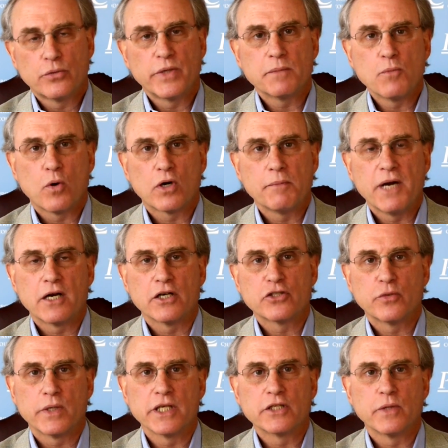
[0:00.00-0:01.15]
To read more about
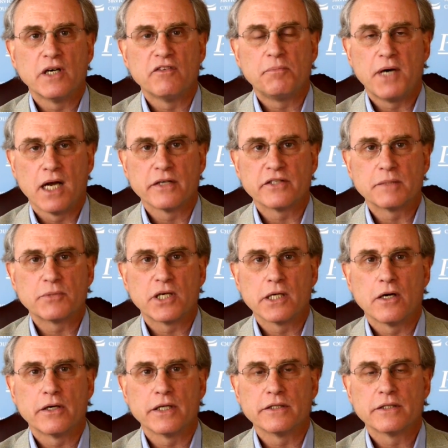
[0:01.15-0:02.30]
our 2012 policy
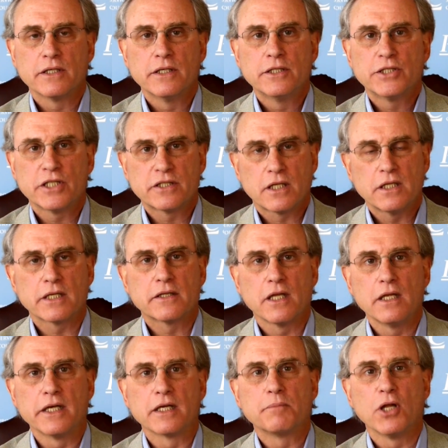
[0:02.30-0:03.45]
priorities, just
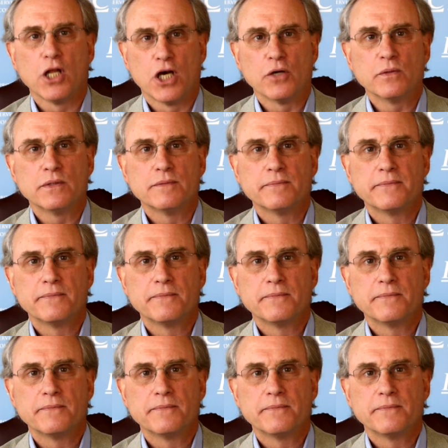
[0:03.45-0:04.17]
click the link below.